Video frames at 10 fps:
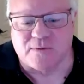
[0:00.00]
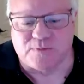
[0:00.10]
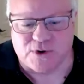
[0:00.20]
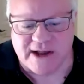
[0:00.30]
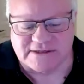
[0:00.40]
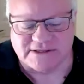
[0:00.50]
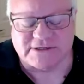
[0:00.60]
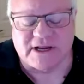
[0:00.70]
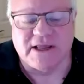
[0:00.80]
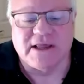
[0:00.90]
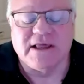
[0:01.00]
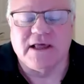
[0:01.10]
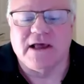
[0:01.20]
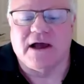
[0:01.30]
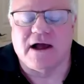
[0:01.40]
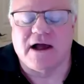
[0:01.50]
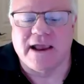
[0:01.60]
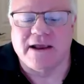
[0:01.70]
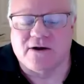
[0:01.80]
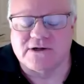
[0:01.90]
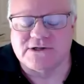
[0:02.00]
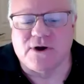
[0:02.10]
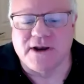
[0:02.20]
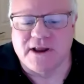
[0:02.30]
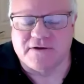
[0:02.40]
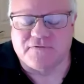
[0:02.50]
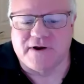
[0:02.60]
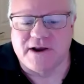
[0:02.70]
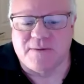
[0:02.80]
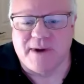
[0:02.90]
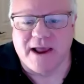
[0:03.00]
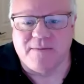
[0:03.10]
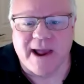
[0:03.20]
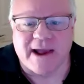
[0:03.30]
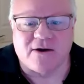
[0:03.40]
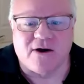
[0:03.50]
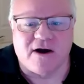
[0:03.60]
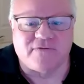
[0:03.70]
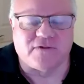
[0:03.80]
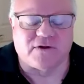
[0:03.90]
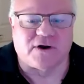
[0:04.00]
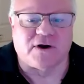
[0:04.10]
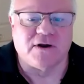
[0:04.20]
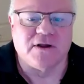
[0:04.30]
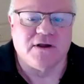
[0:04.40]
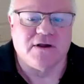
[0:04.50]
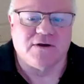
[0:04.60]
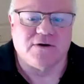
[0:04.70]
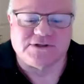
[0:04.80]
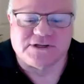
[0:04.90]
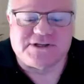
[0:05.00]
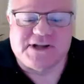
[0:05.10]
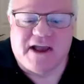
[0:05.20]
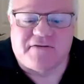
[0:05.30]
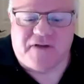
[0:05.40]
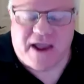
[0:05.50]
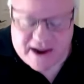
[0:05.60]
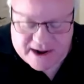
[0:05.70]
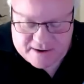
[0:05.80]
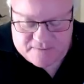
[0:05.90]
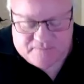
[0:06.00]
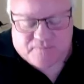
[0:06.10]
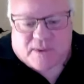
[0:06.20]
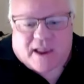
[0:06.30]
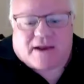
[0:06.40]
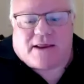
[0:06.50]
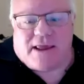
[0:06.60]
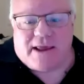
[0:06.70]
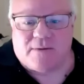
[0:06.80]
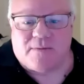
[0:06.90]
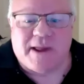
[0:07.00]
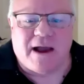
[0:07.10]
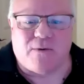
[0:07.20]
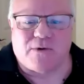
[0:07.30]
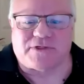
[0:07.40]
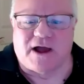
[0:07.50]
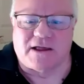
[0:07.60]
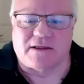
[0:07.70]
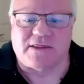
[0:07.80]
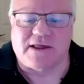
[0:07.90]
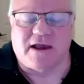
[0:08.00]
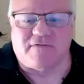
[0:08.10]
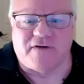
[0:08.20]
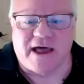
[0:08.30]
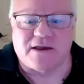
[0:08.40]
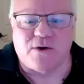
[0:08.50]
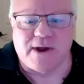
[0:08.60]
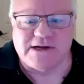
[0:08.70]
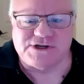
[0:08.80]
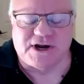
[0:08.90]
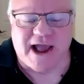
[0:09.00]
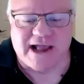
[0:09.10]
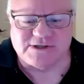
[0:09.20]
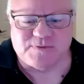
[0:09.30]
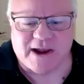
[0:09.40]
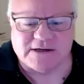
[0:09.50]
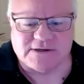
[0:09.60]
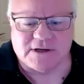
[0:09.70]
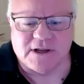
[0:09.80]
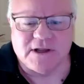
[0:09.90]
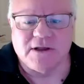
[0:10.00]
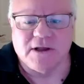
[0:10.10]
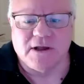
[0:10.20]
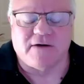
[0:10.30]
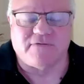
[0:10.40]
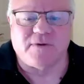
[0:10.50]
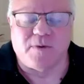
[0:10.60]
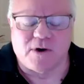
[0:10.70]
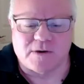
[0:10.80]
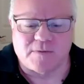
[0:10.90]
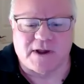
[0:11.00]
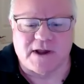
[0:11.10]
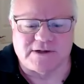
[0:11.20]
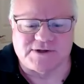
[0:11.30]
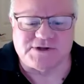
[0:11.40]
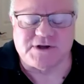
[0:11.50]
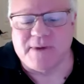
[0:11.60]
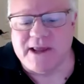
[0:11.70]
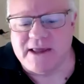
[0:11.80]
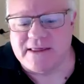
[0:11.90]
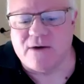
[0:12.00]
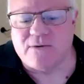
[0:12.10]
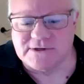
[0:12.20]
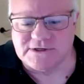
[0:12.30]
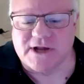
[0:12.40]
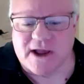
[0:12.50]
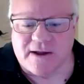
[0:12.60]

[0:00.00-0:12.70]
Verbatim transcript: Press. And also another friend of mine, Matt Koffler, who's a CFA. And he helped me out with the evaluation aspect of the book, because to me, that was